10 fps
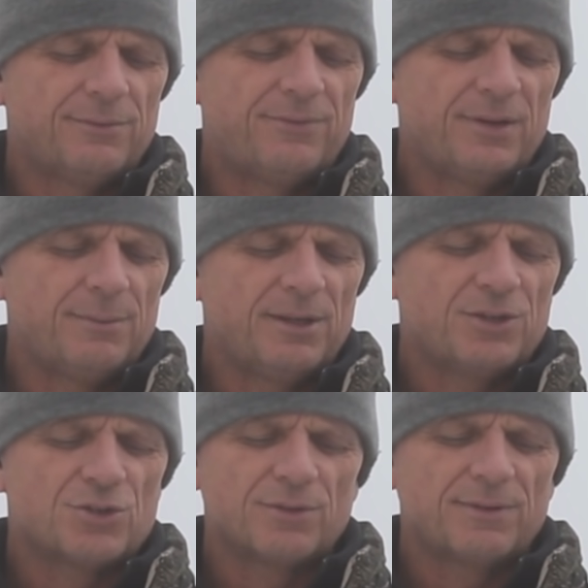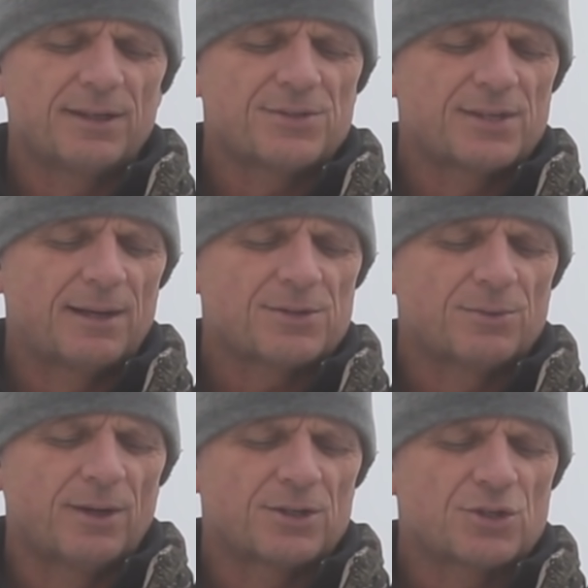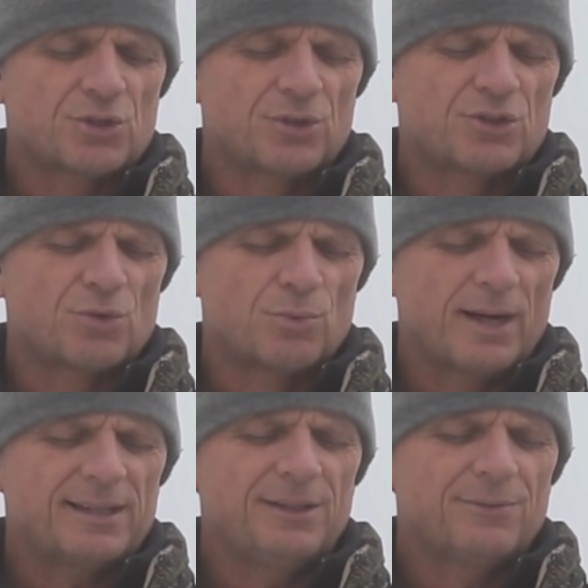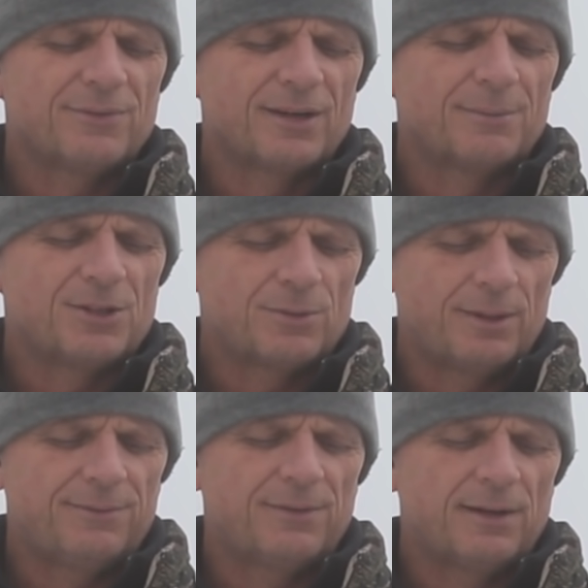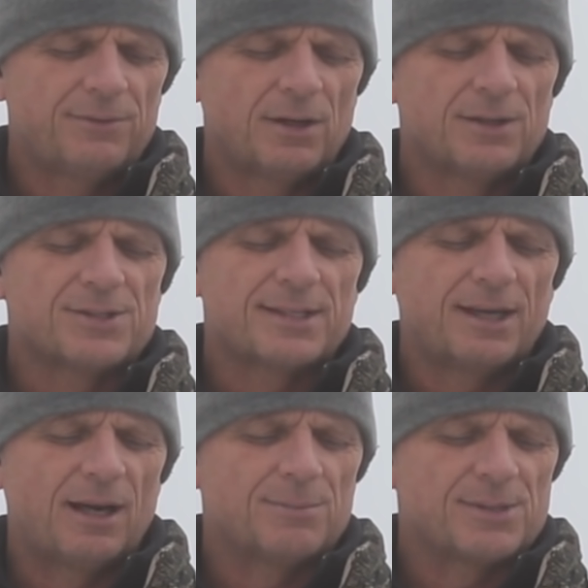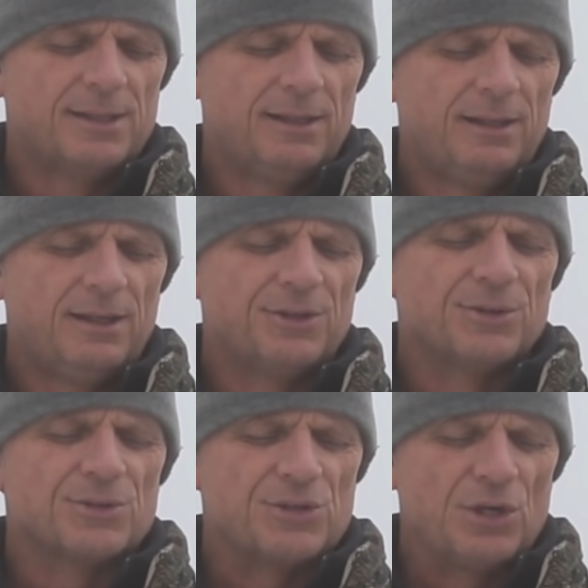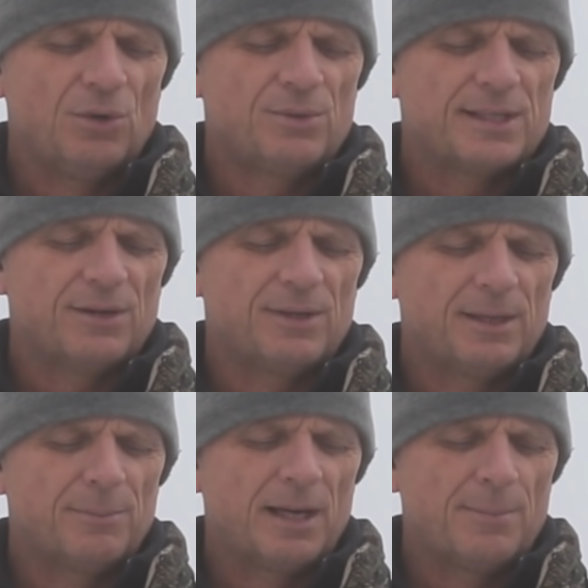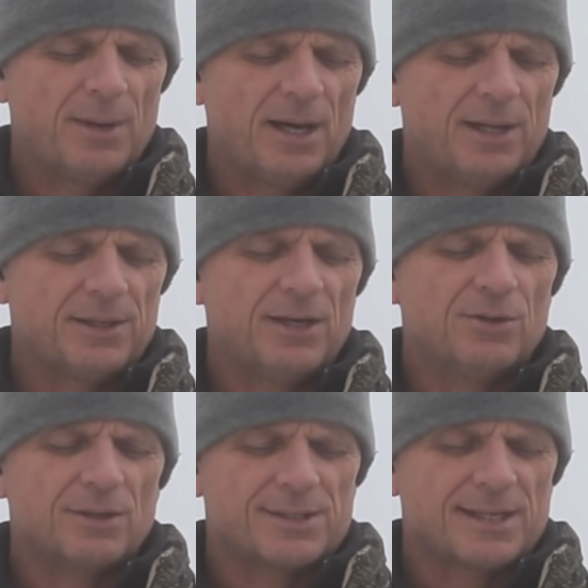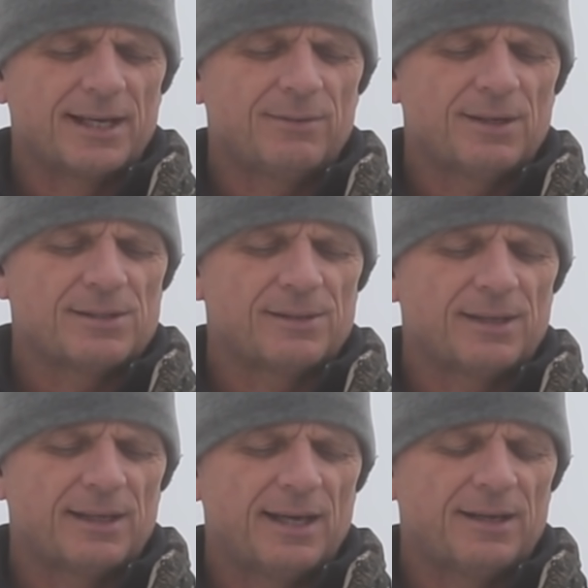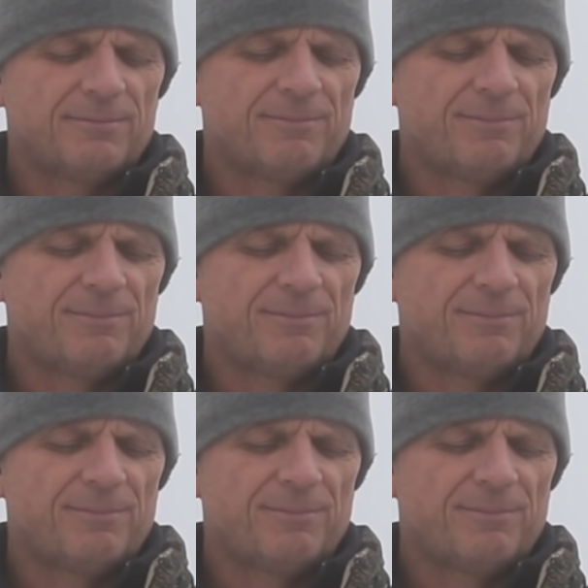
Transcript: female juvenile Sasquatch stood directly in front of me 25 yards tops. There was no doubt in my mind. I knew exactly what I was looking at.